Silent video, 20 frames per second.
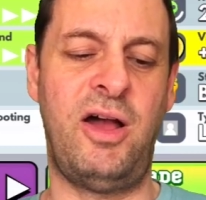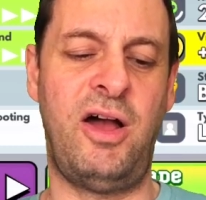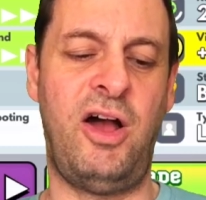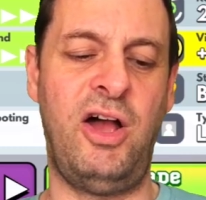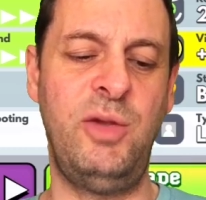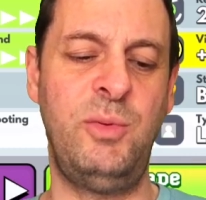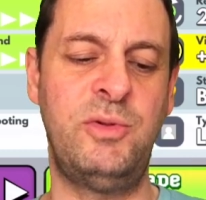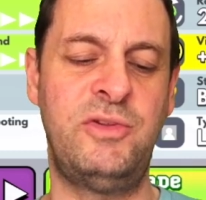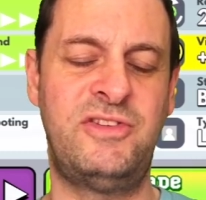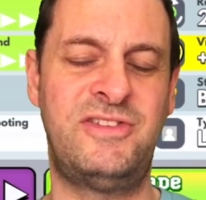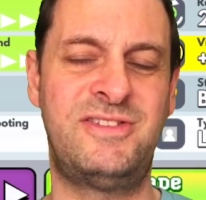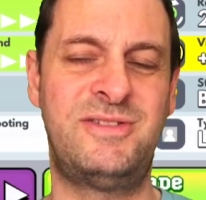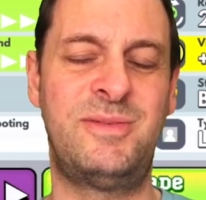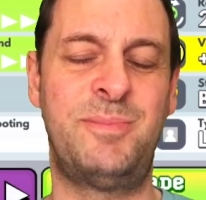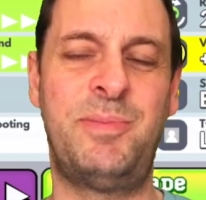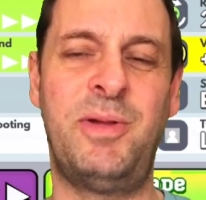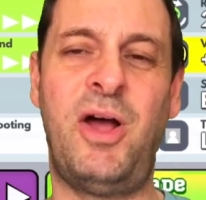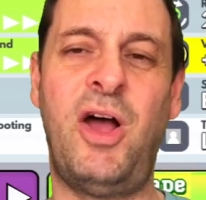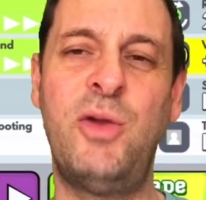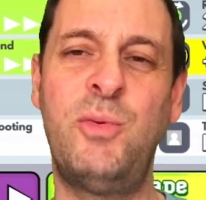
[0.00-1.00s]
I would,
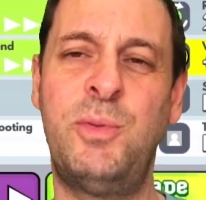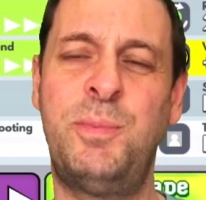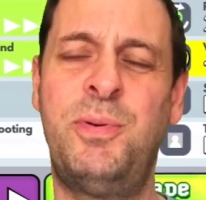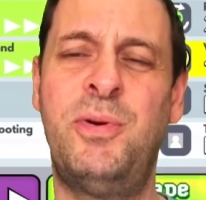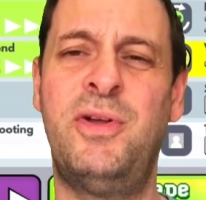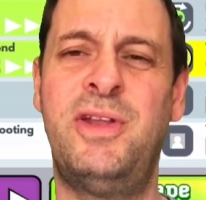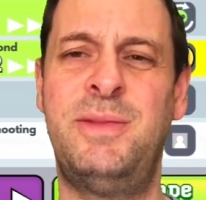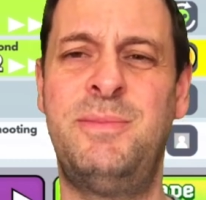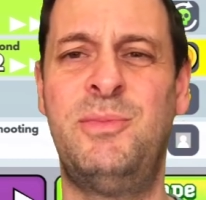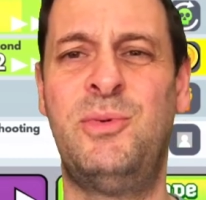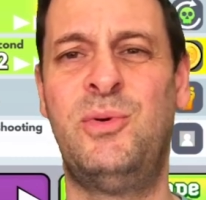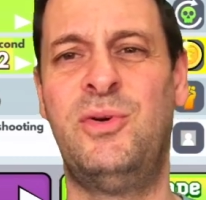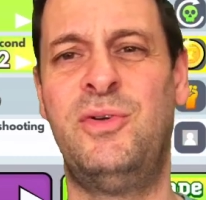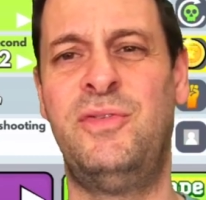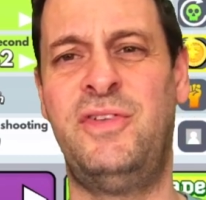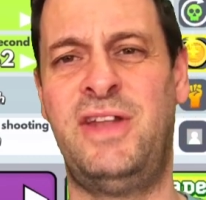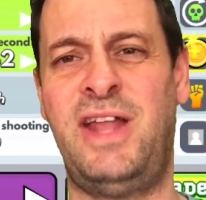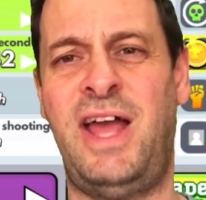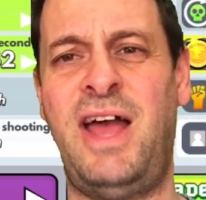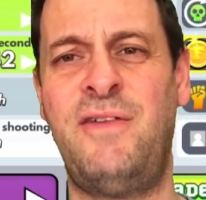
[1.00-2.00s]
but I would put in more
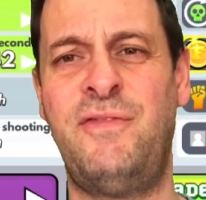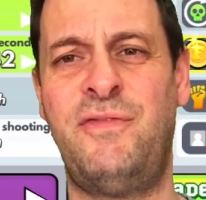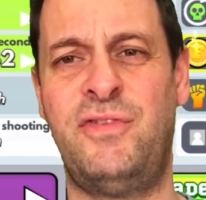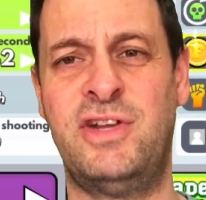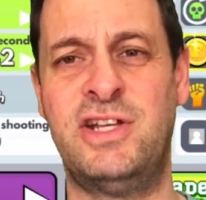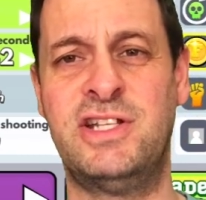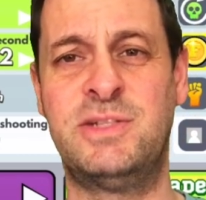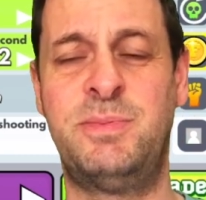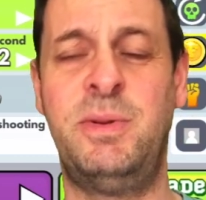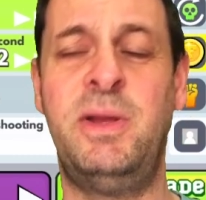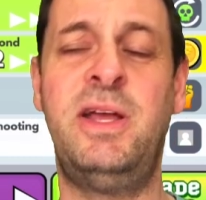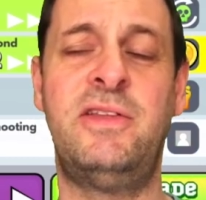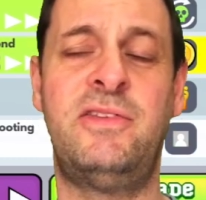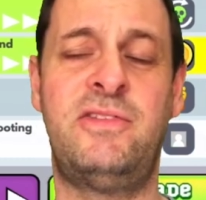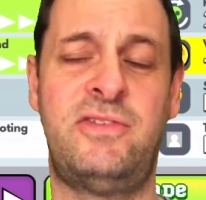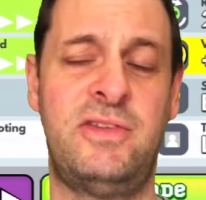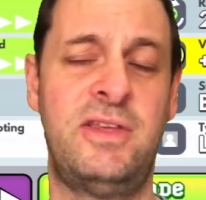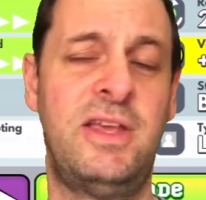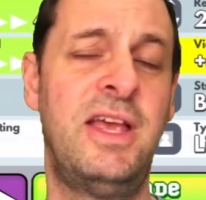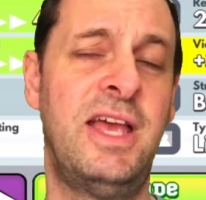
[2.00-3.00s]
of an average.
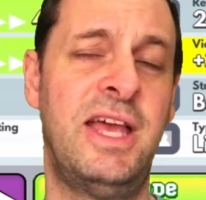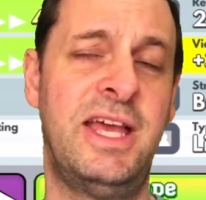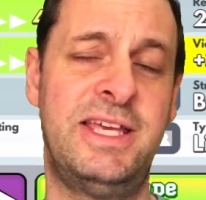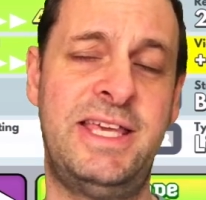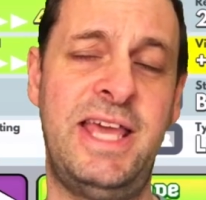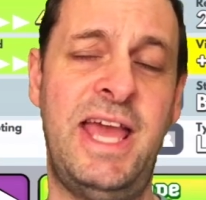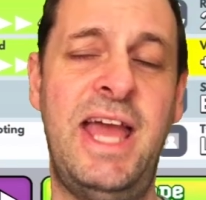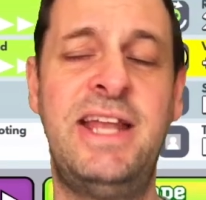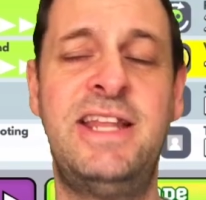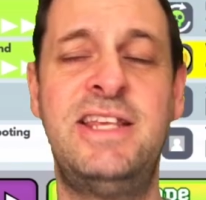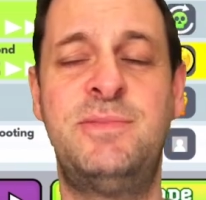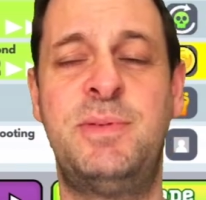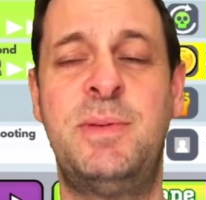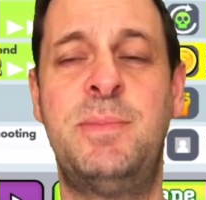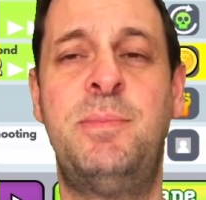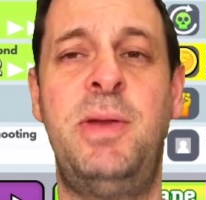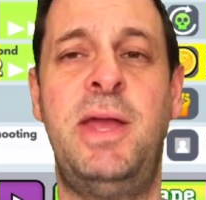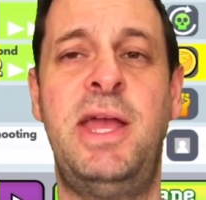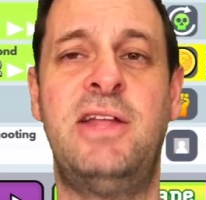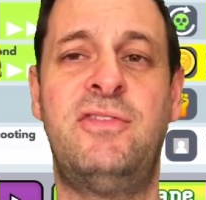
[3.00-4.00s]
But again, he's
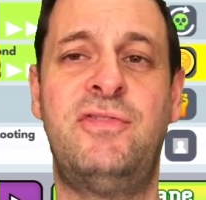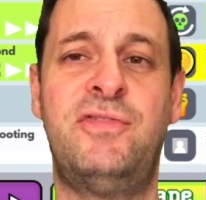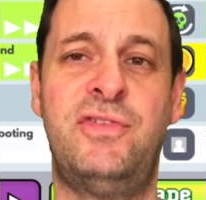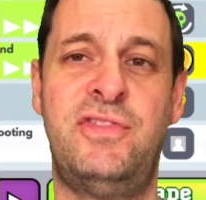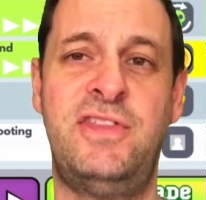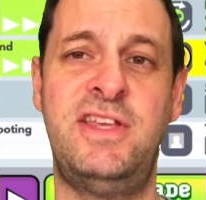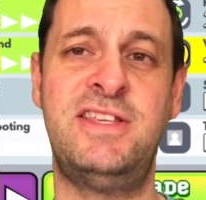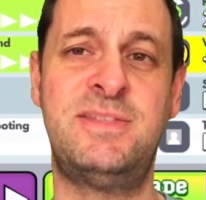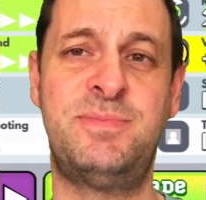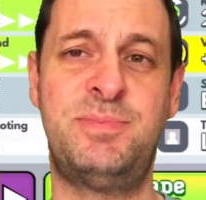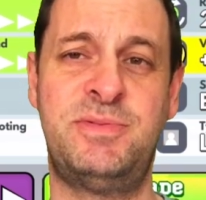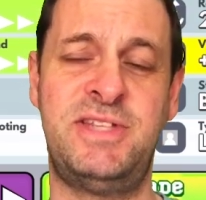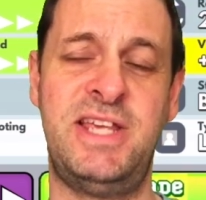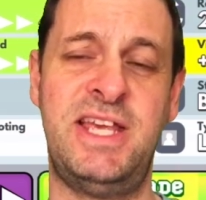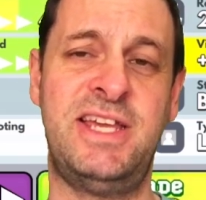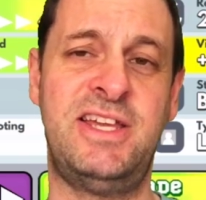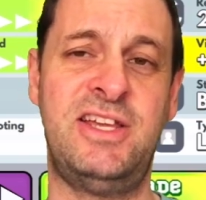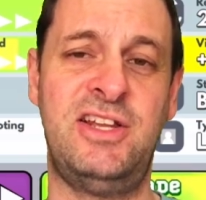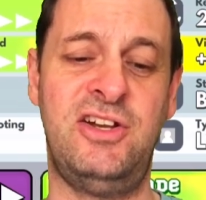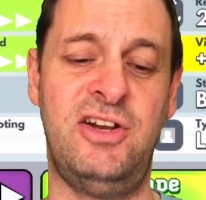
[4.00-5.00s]
been picked for this
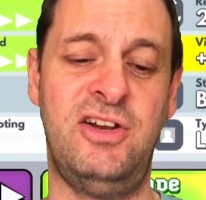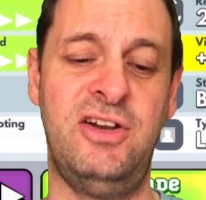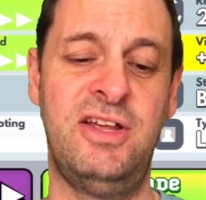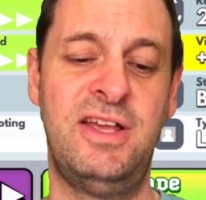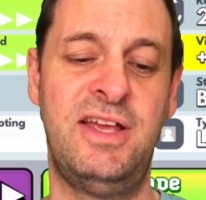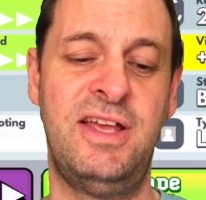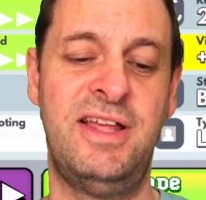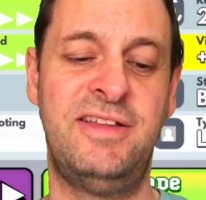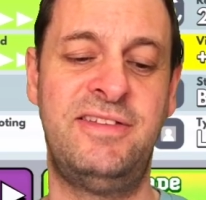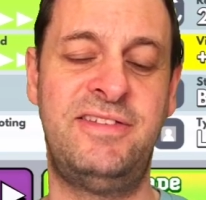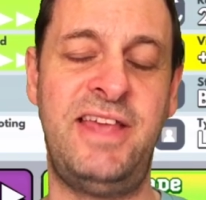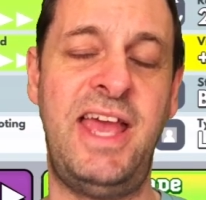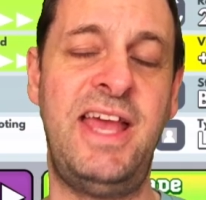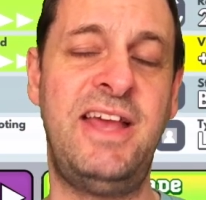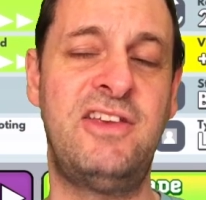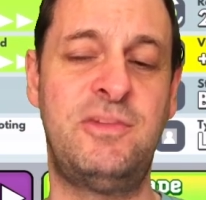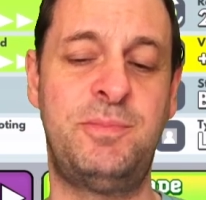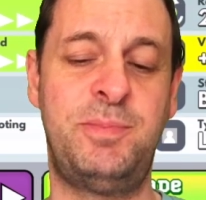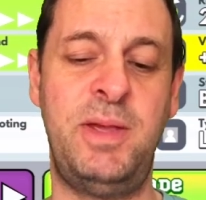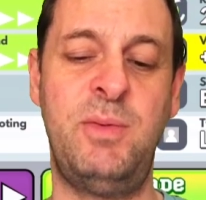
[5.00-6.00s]
particular
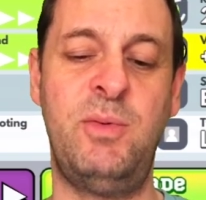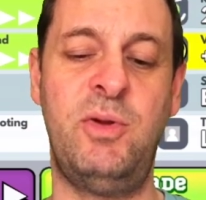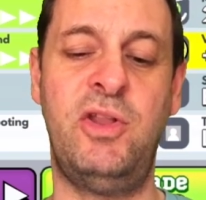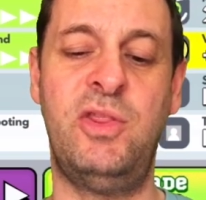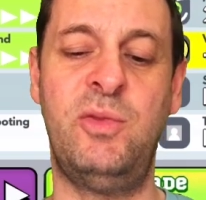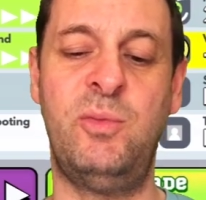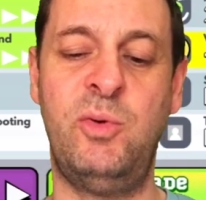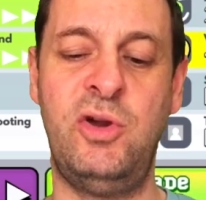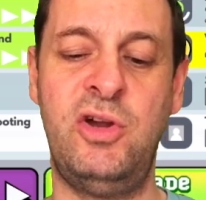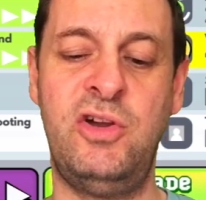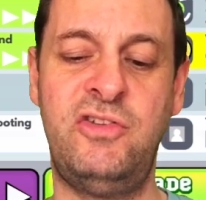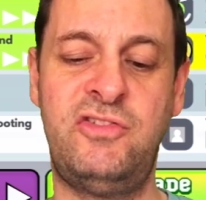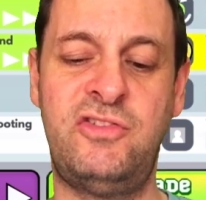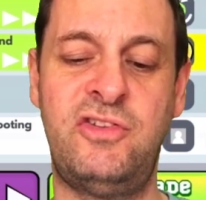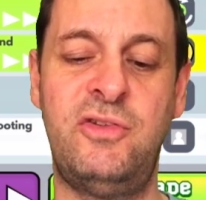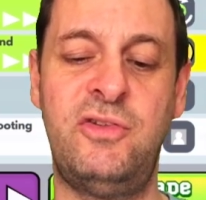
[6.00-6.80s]
deck as being one of the worst,